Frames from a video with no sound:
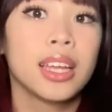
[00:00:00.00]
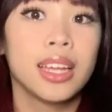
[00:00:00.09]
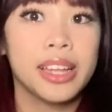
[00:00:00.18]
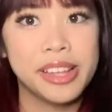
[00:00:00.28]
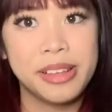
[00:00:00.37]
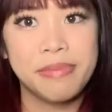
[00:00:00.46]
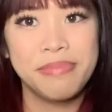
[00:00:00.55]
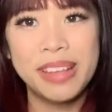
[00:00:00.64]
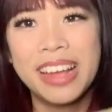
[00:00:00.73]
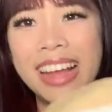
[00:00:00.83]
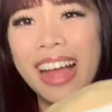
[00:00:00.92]

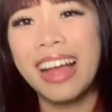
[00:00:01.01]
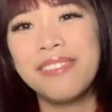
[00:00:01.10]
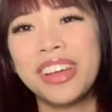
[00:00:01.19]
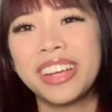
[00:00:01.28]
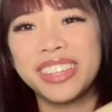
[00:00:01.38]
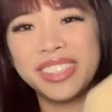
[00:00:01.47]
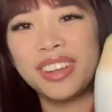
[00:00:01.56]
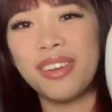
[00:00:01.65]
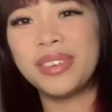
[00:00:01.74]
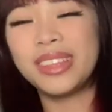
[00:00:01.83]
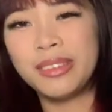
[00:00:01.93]
My cousin got
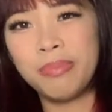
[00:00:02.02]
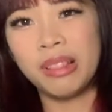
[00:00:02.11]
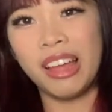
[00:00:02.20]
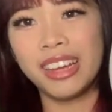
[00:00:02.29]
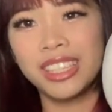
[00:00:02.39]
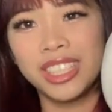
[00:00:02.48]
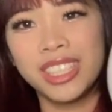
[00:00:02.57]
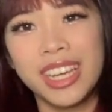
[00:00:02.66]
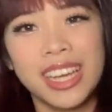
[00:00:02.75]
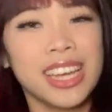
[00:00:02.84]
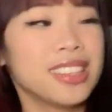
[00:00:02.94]
me this plush.
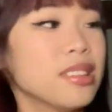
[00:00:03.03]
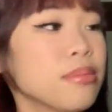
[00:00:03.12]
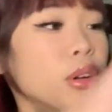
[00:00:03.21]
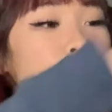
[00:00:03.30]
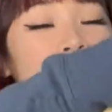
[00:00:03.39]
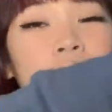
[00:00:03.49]
It's a mochi